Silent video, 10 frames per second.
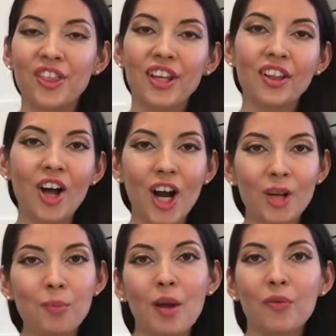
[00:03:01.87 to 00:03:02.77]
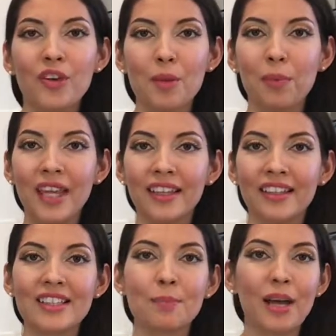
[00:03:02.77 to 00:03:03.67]
the alarm for the bacon
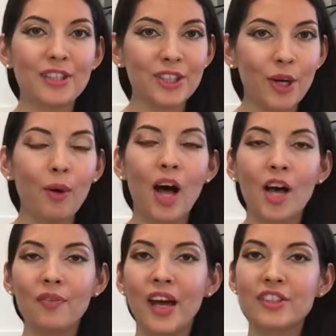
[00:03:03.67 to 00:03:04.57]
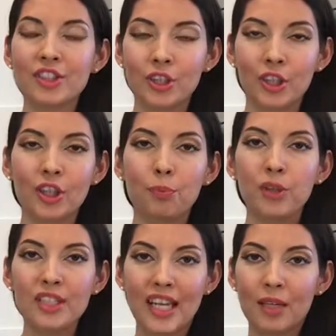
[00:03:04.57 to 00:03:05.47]
is about to go off. I just heard the
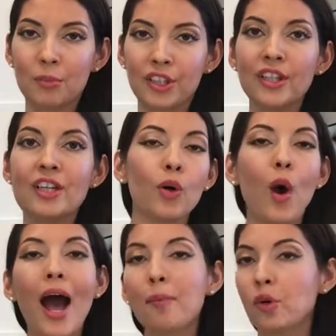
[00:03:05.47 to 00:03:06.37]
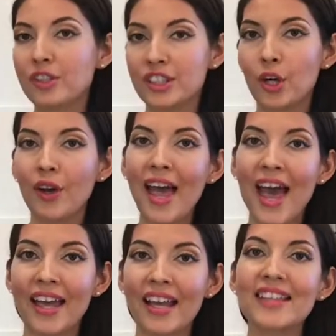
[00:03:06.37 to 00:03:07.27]
pre-timer, so I'm going to go
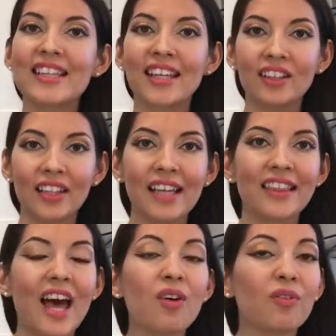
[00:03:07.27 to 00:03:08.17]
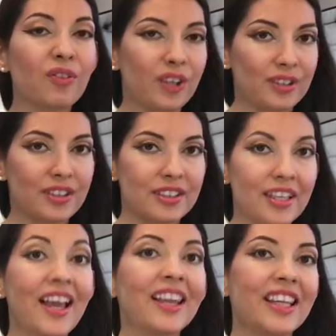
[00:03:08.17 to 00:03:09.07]
ahead and take a look at that first.
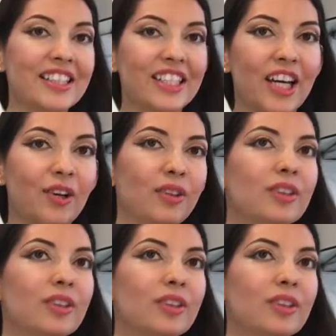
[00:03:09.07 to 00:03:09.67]
Let's go.